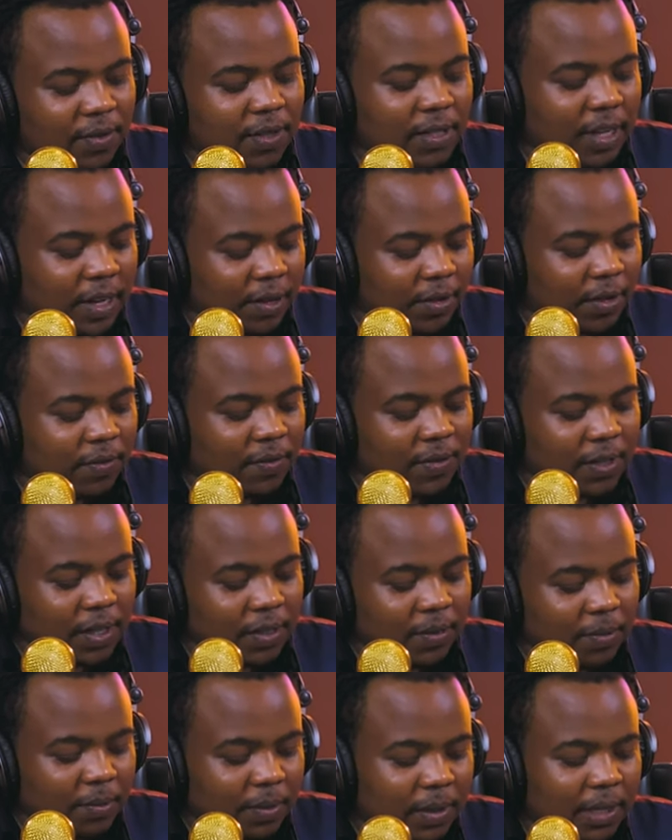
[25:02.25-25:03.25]
service tariffs
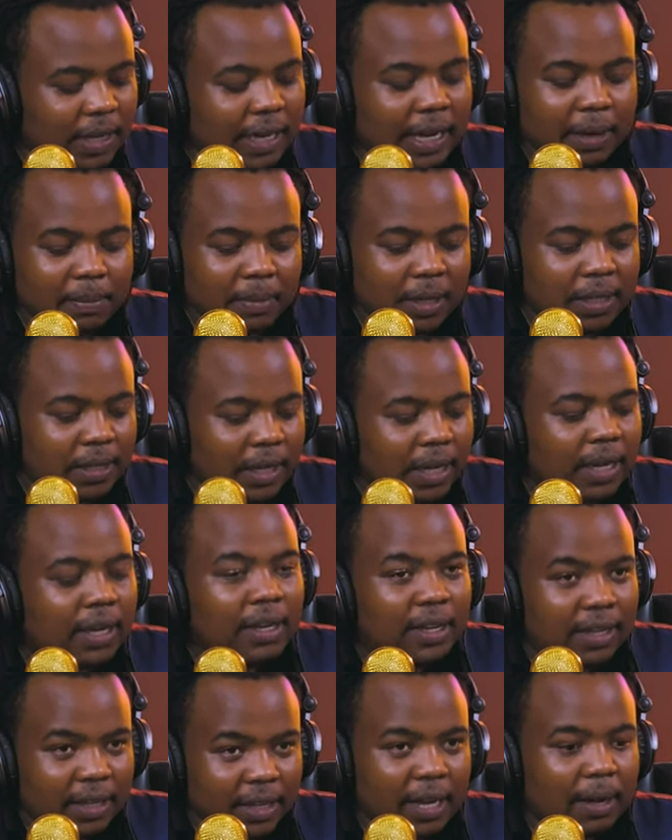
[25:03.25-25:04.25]
and
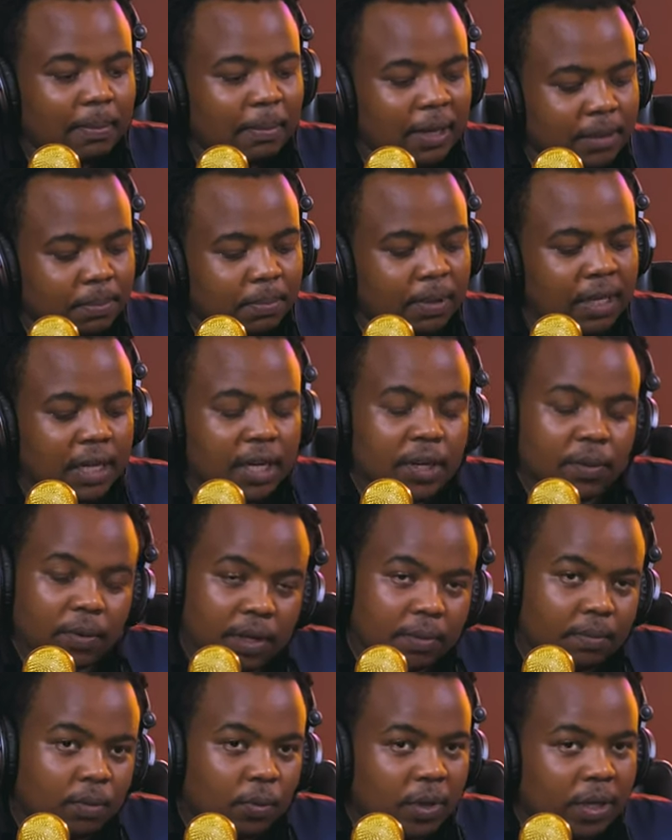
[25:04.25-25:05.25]
but
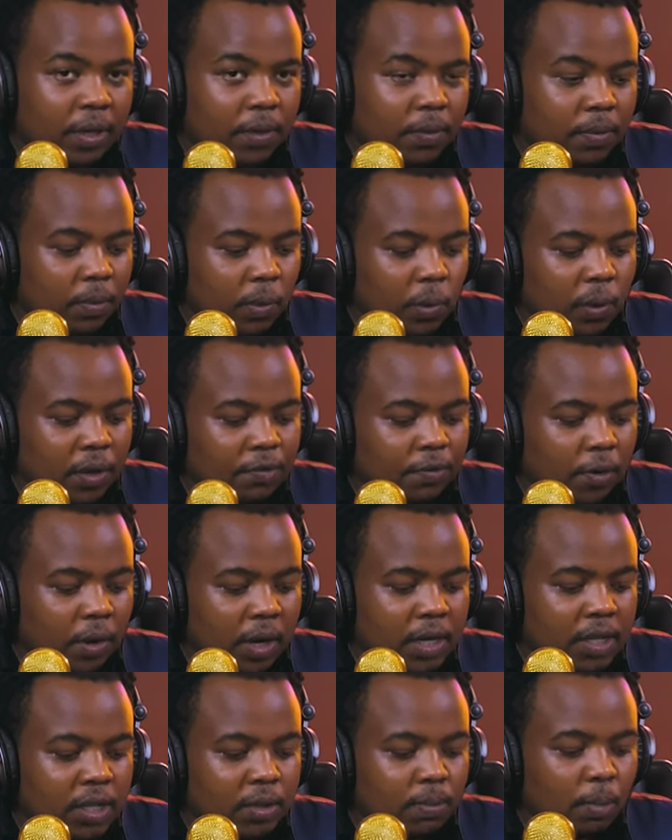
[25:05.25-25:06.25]
anyway, we
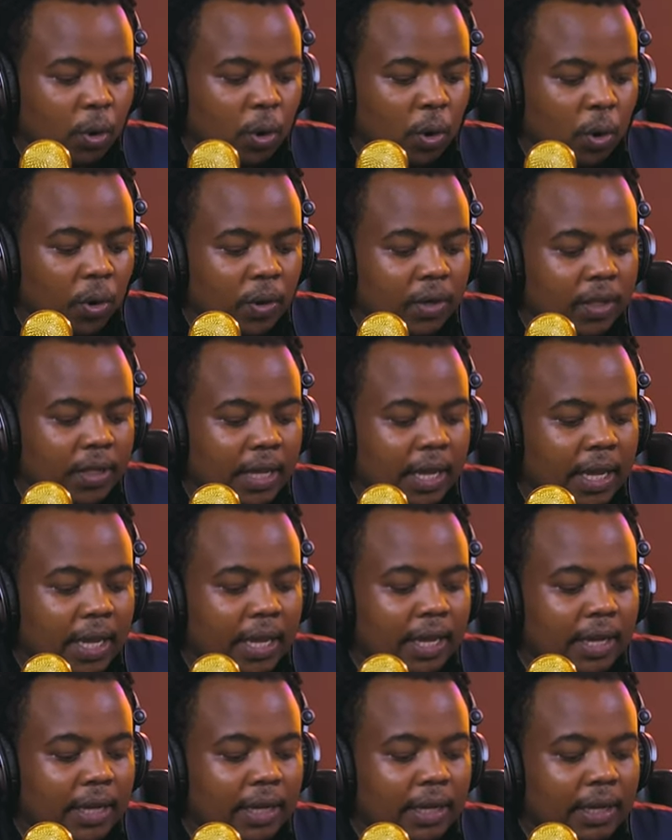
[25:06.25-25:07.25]
focused more on
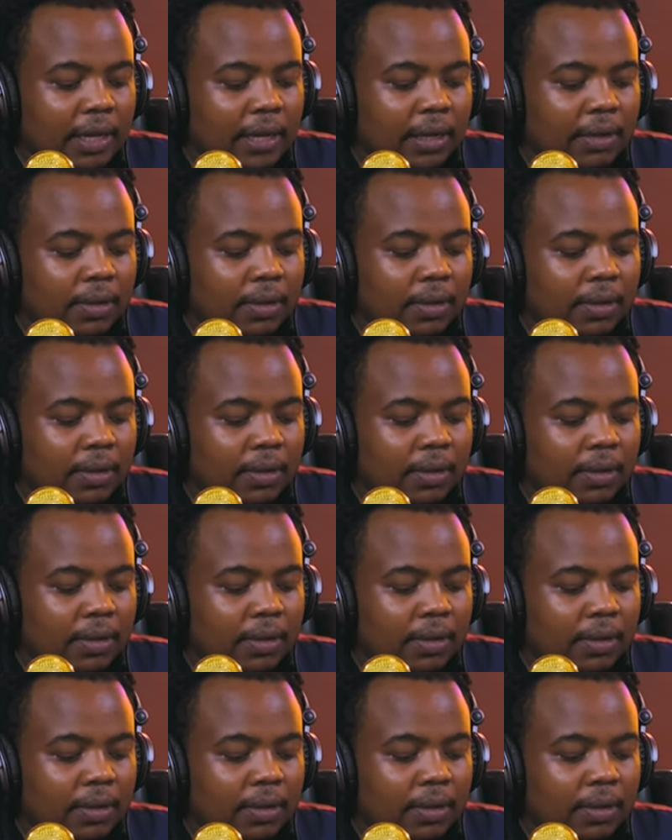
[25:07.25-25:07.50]
the